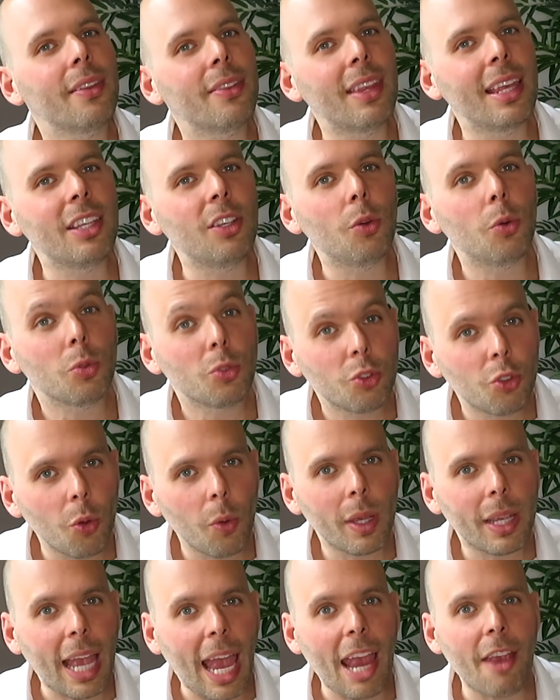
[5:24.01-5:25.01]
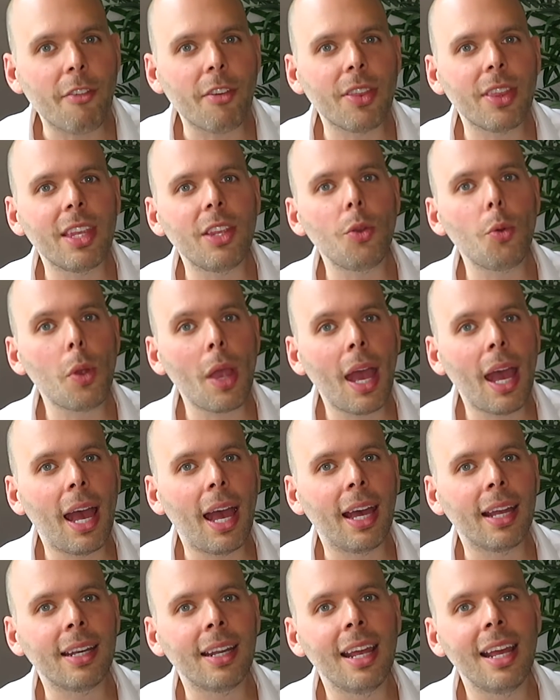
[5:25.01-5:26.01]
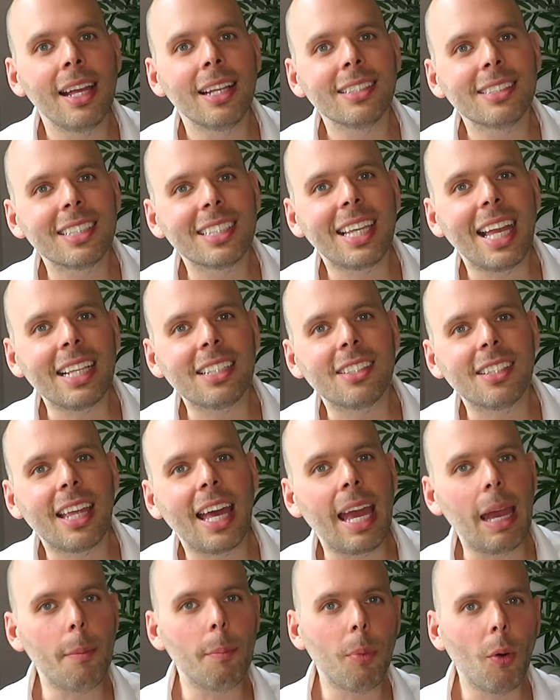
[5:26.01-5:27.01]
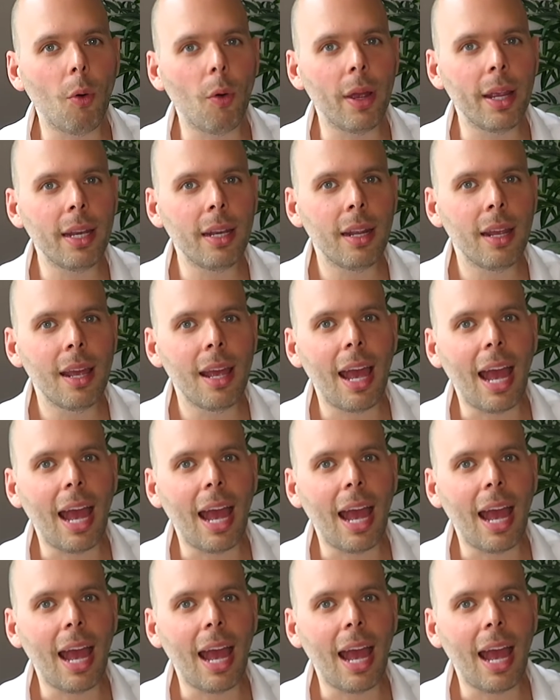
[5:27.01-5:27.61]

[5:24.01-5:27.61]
that you're doing everything you can to get to that end point,